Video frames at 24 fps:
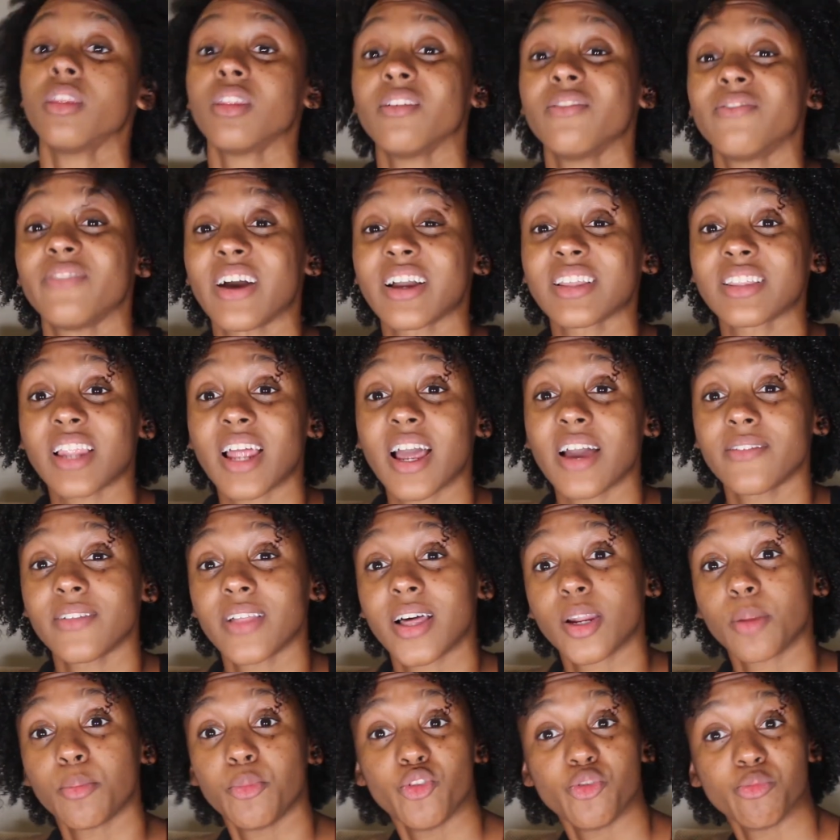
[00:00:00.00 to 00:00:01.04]
the fact that I have a
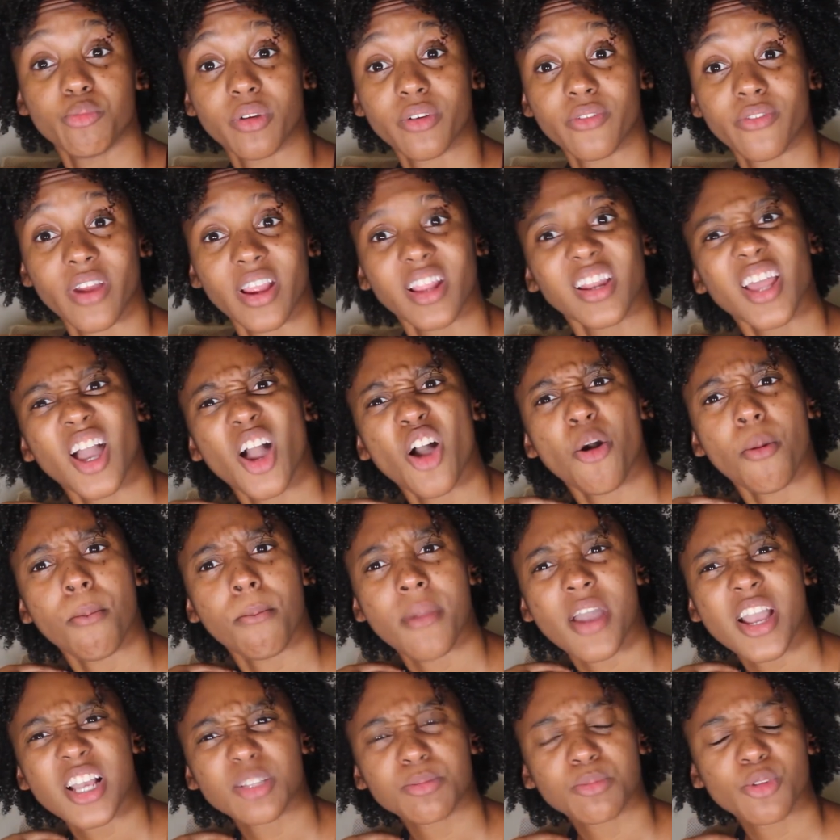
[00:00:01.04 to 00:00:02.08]
lot of movement right now, it
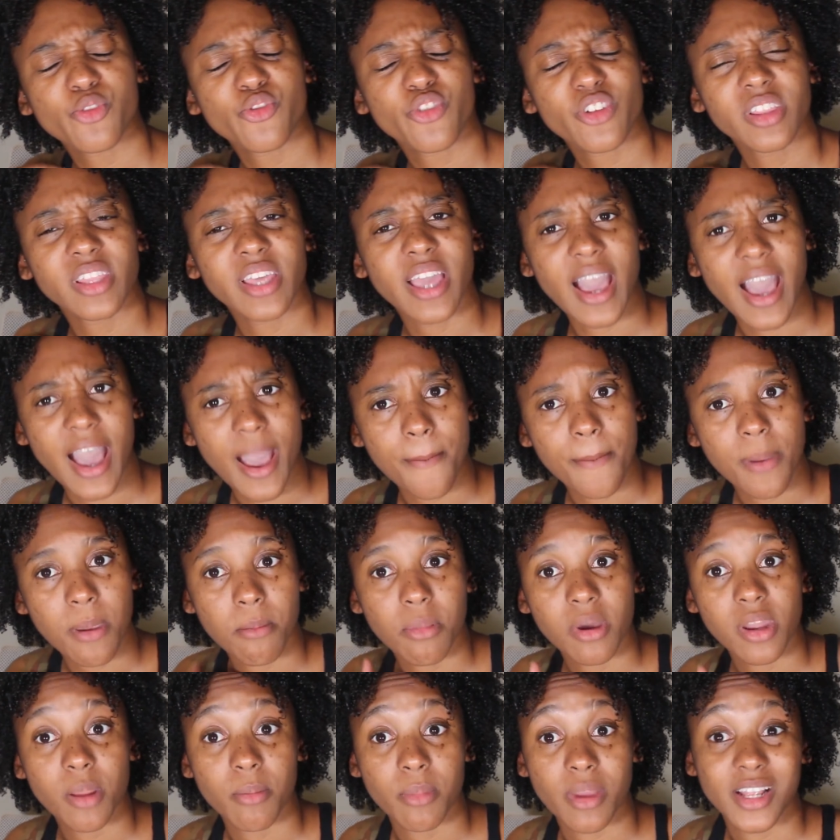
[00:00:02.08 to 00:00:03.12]
makes me really happy,
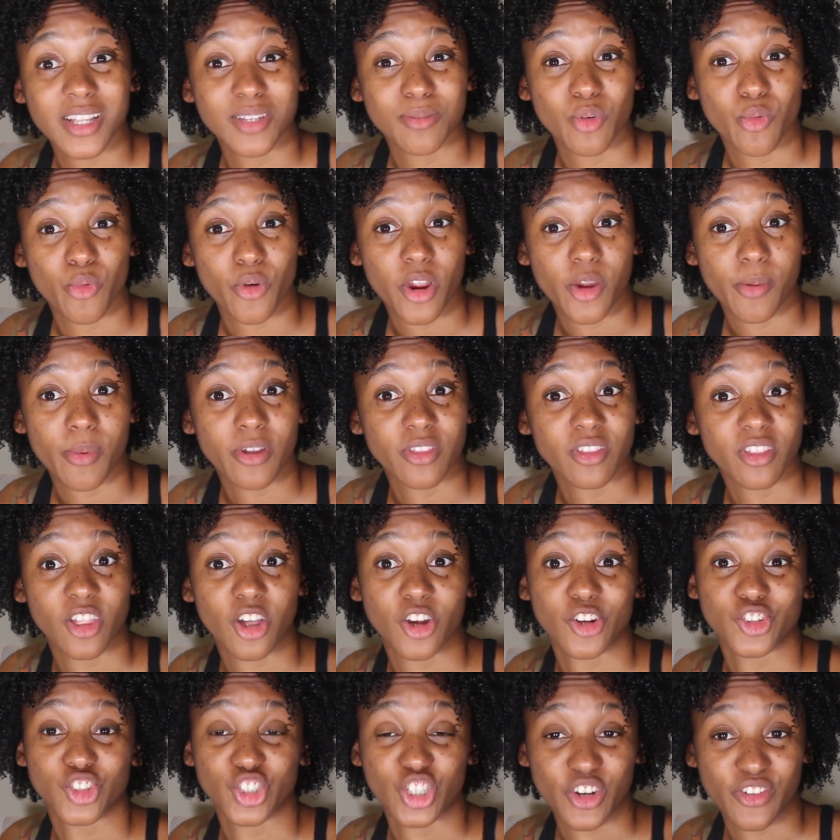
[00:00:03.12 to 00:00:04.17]
but it makes me worry about the
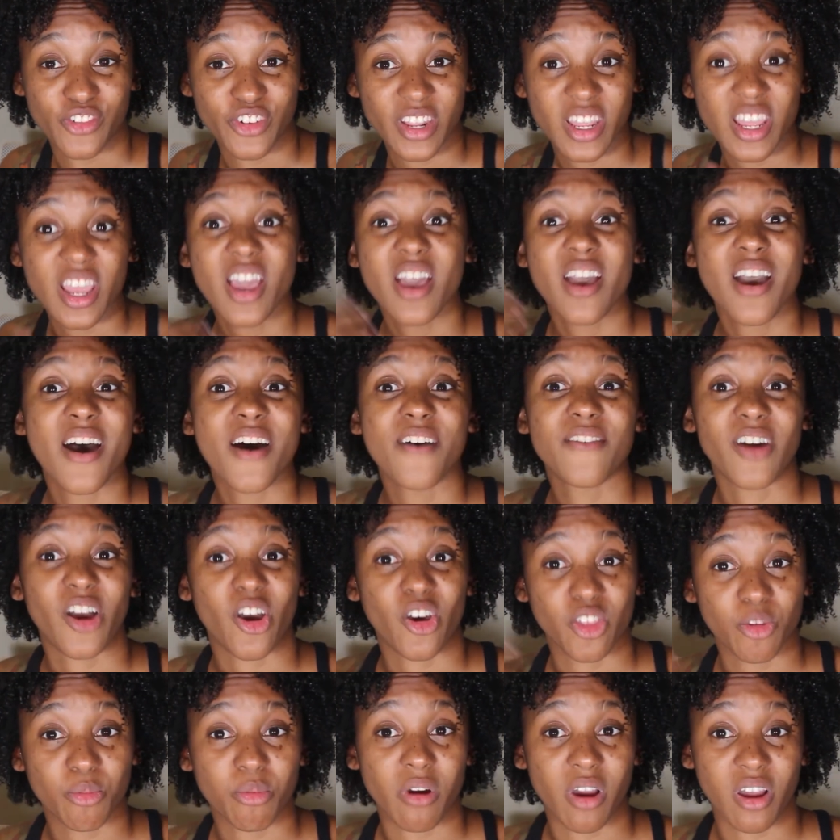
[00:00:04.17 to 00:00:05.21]
longevity of
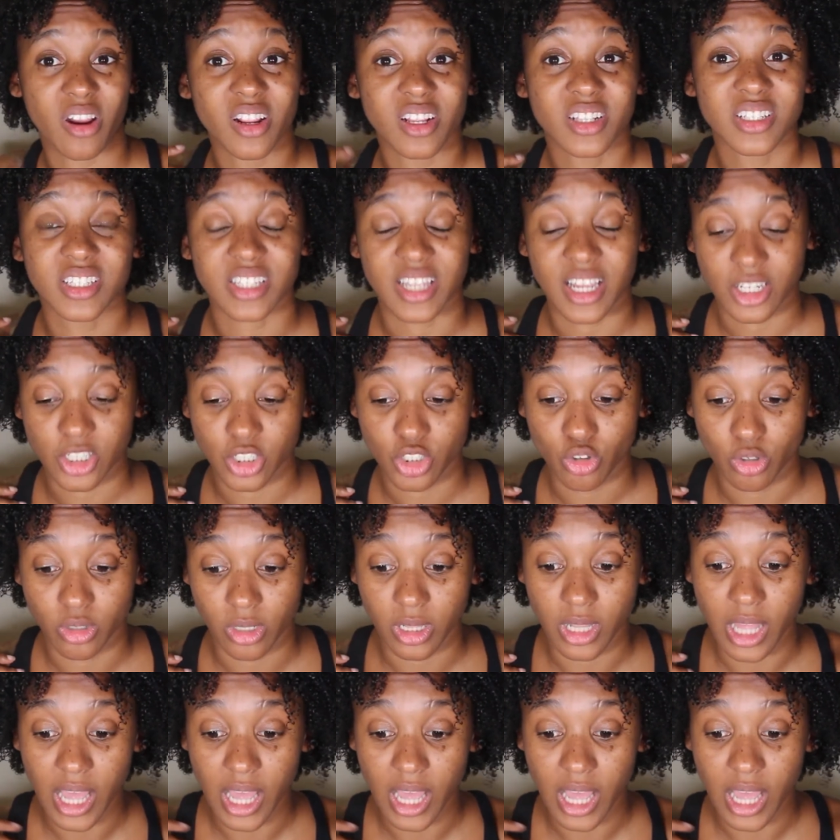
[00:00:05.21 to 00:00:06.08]
how the product is actually going to